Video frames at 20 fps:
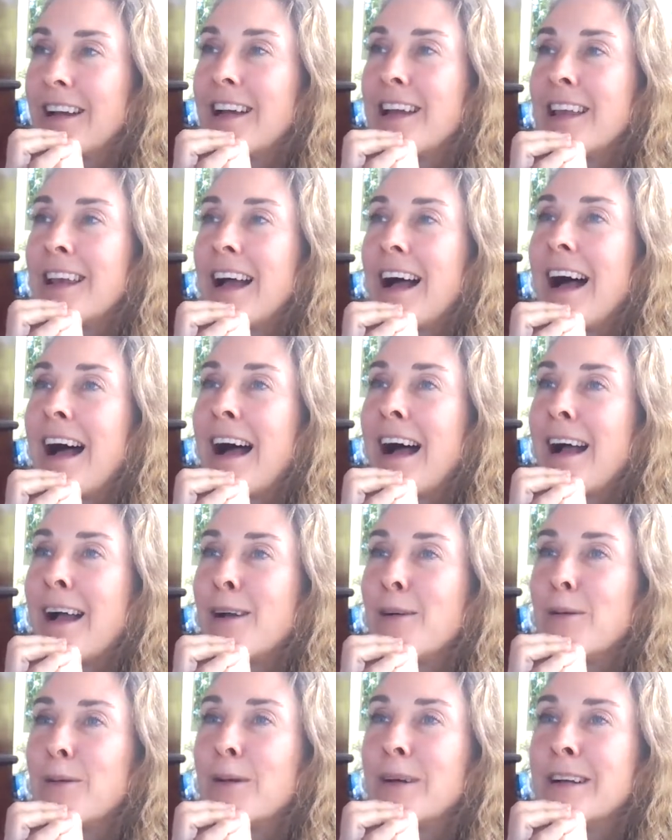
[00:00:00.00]
and I
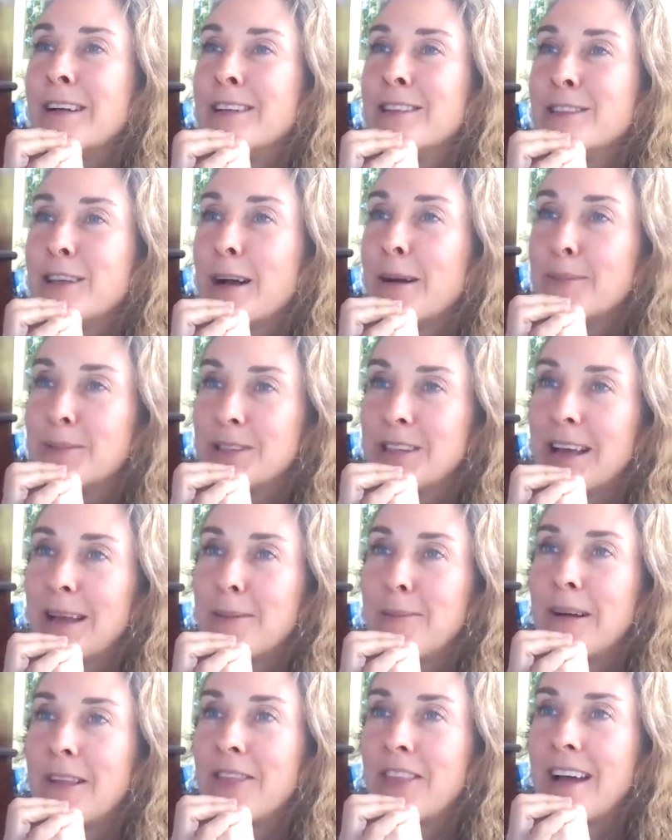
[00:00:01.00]
was upset
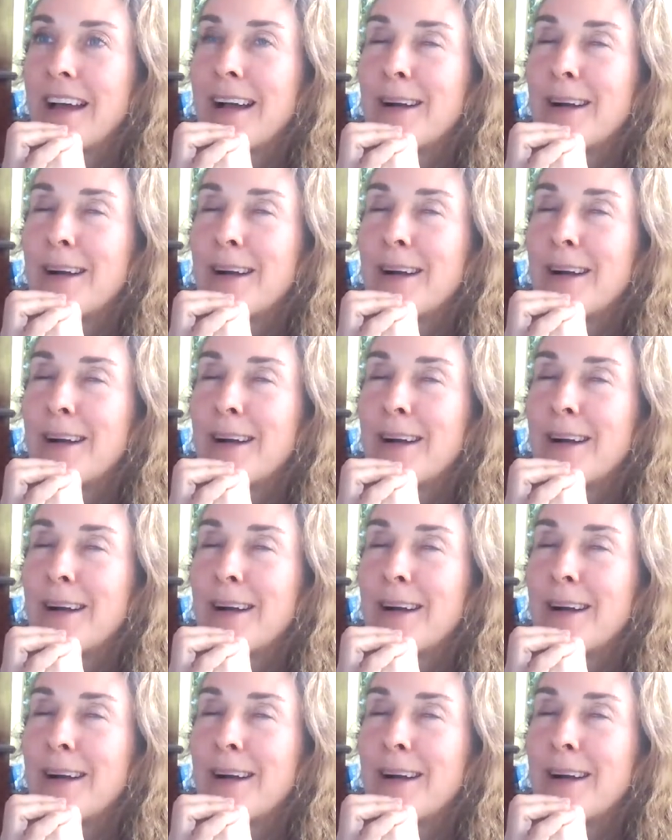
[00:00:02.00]
about that.